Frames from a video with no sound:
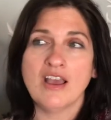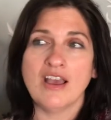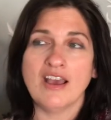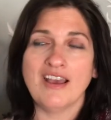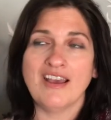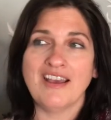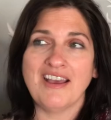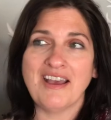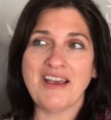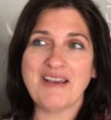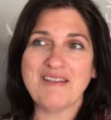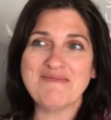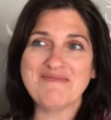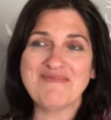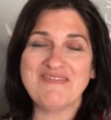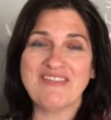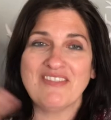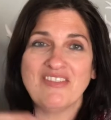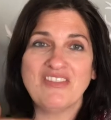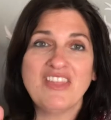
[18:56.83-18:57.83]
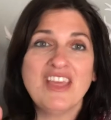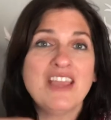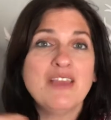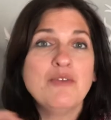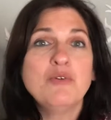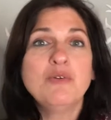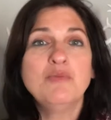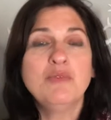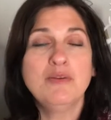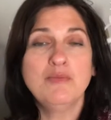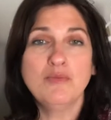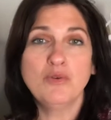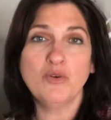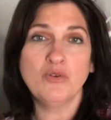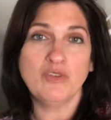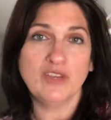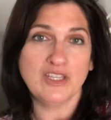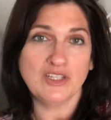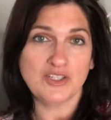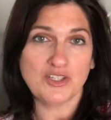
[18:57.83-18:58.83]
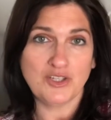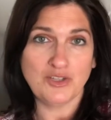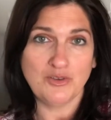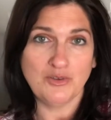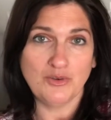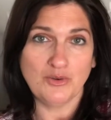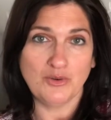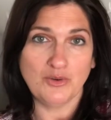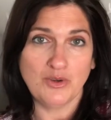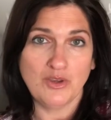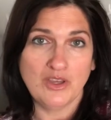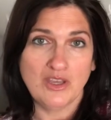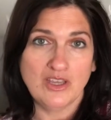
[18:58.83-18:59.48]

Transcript: um, they would be moving too.